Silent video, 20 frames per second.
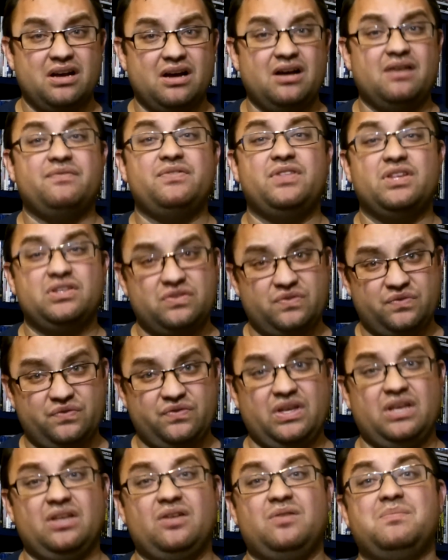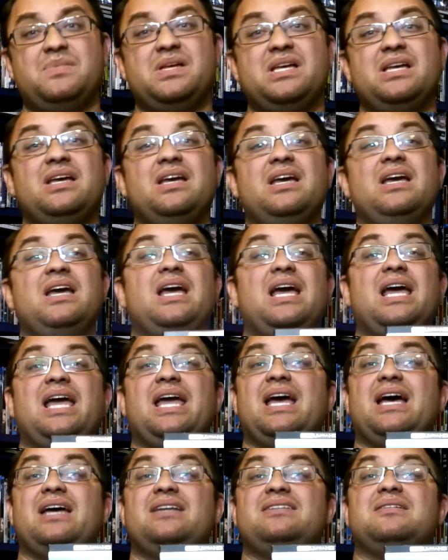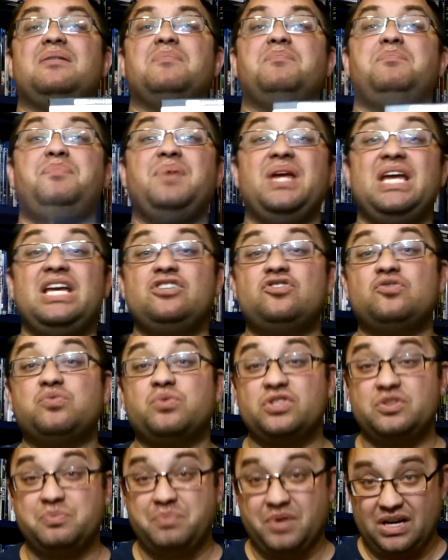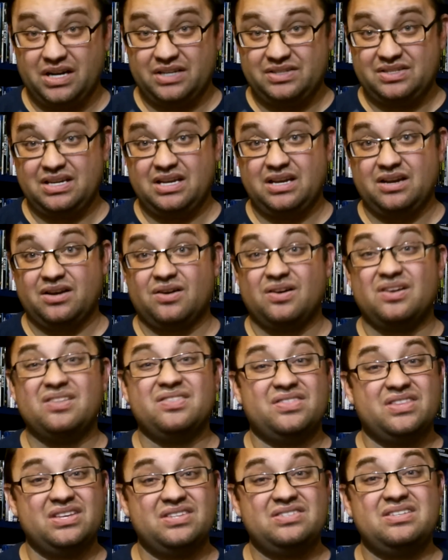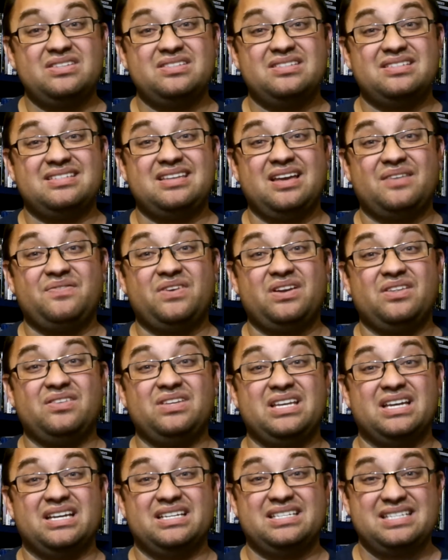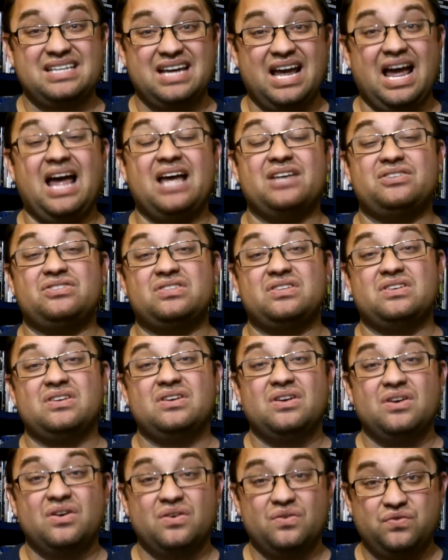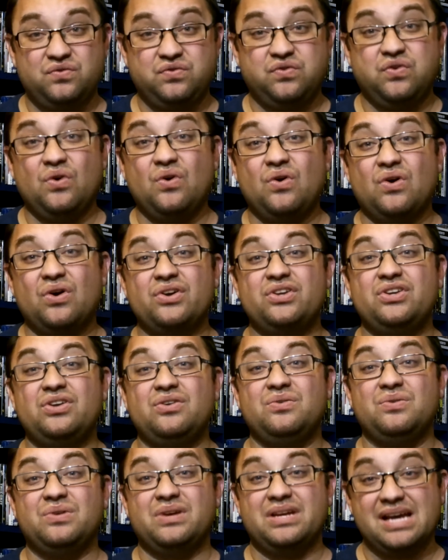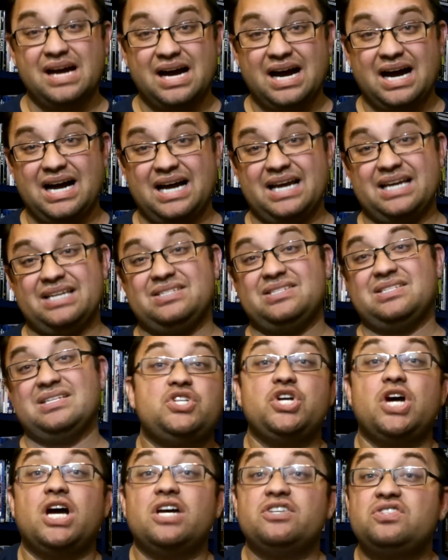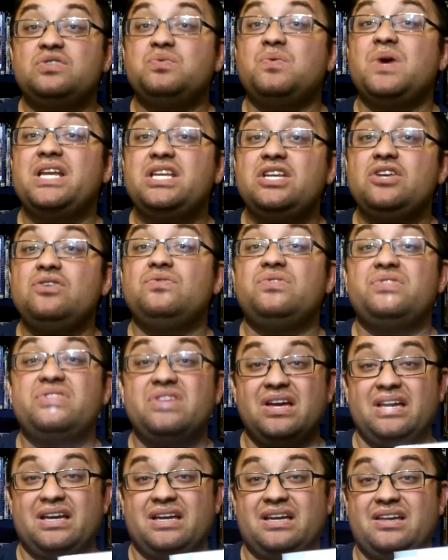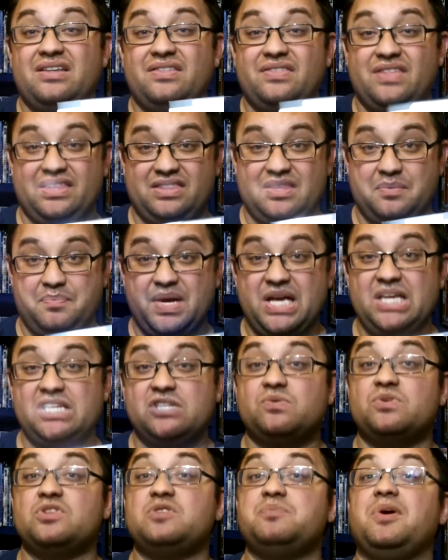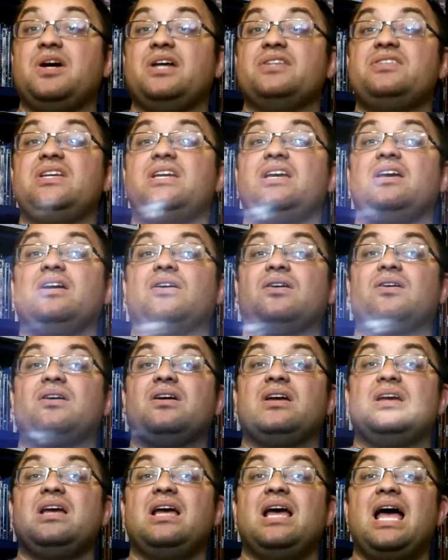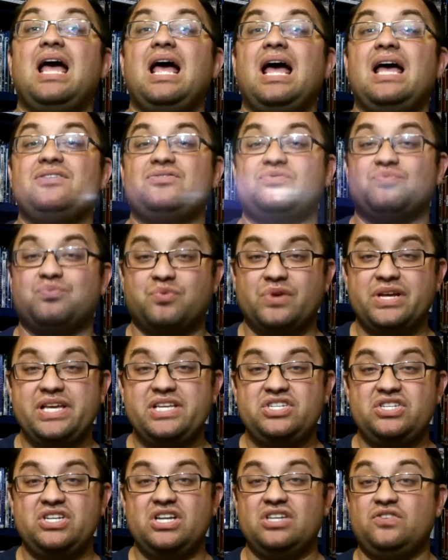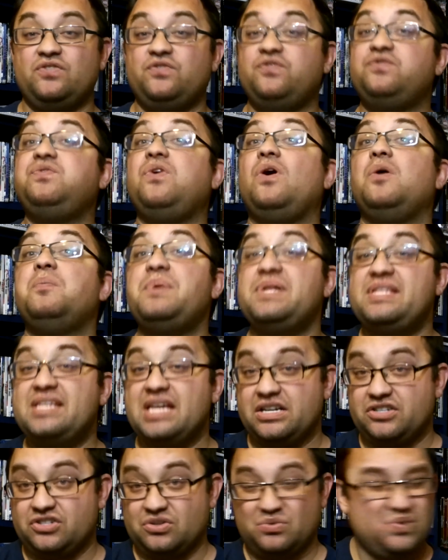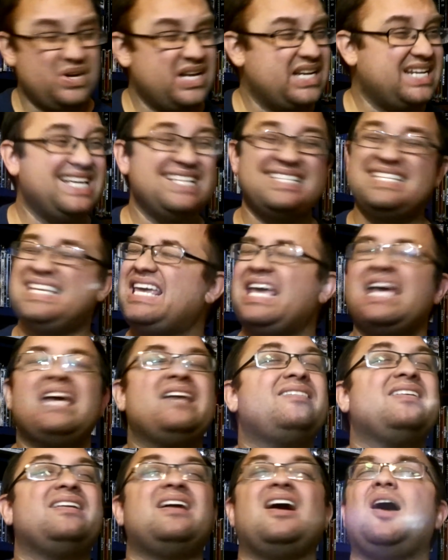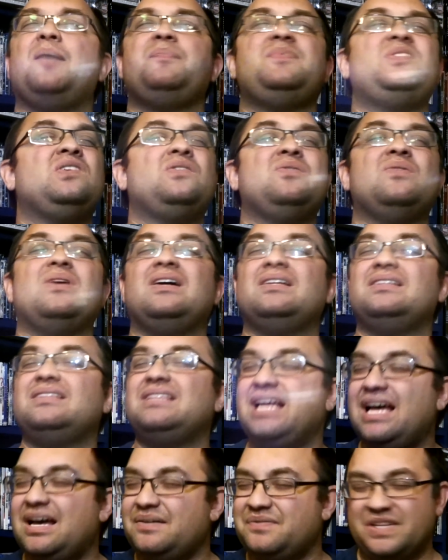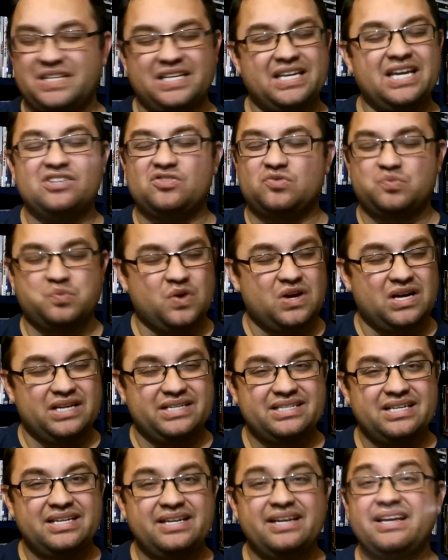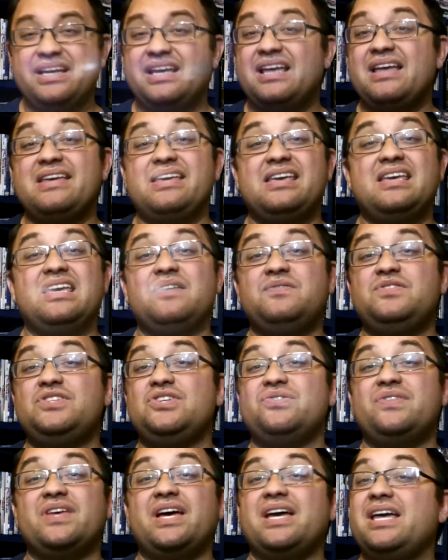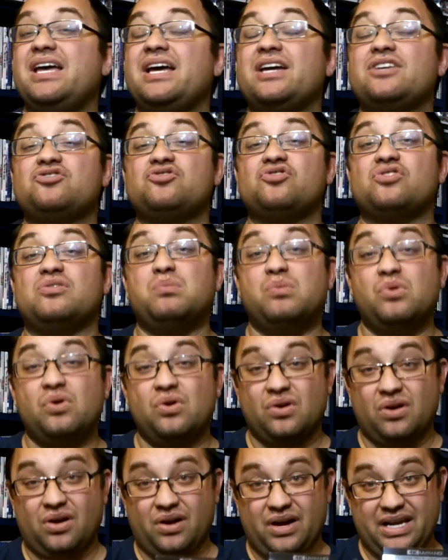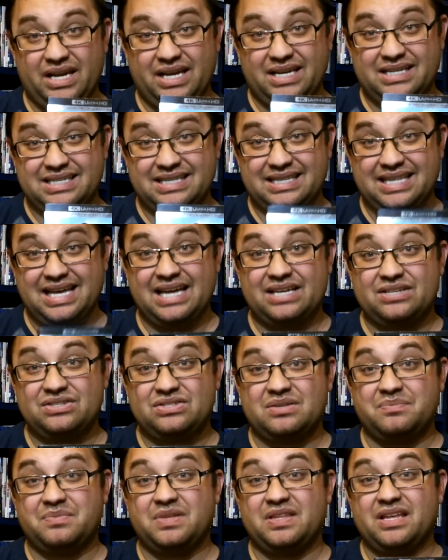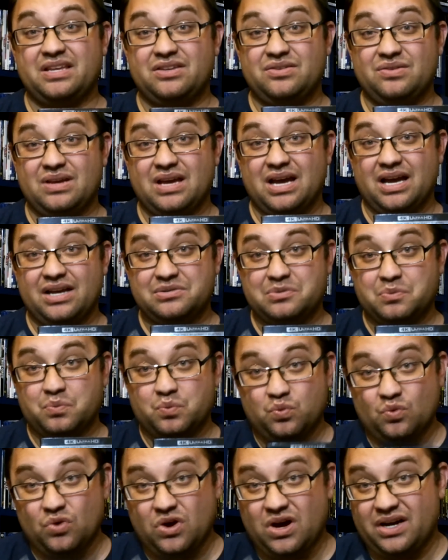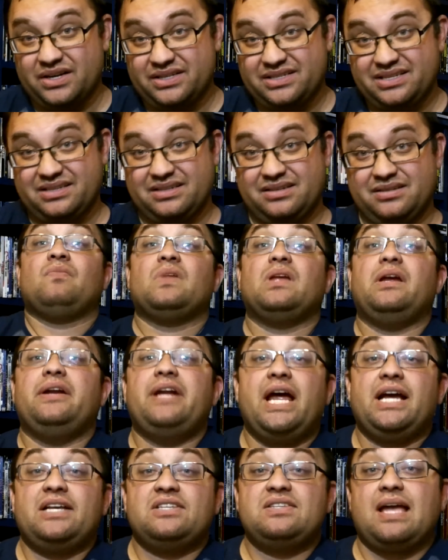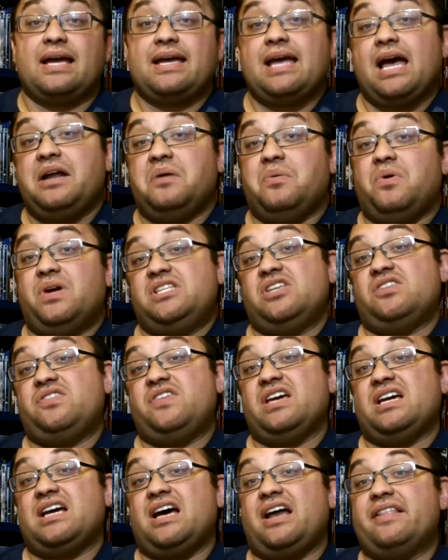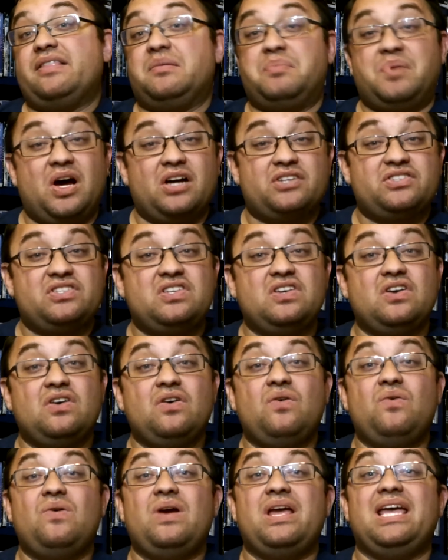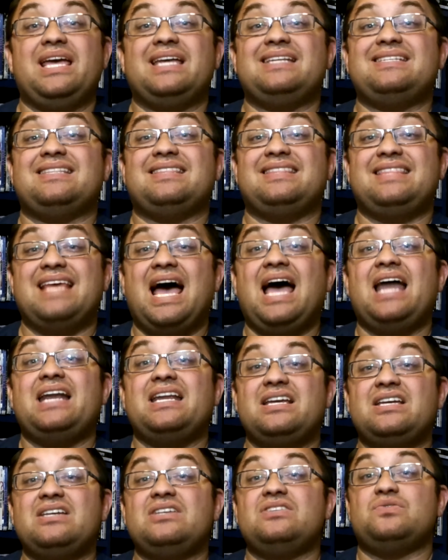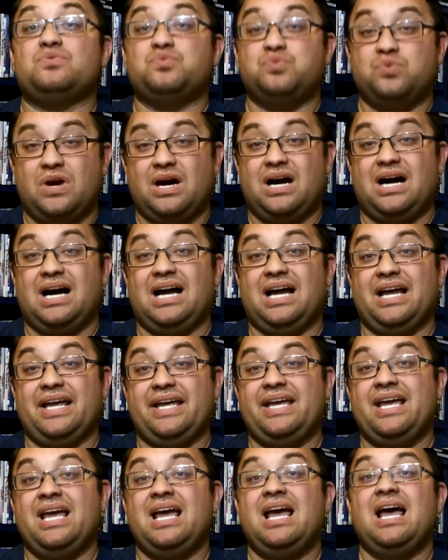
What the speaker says: of this film. And bass response here, this is definitely a test for you guys. Just when you think that the bass response here has reached its full potential, when it's kicked it up to 11, guess what? It gives you that extra more, and that is something that you guys want. Next, I kind of wanted to think out of the box too, and that is why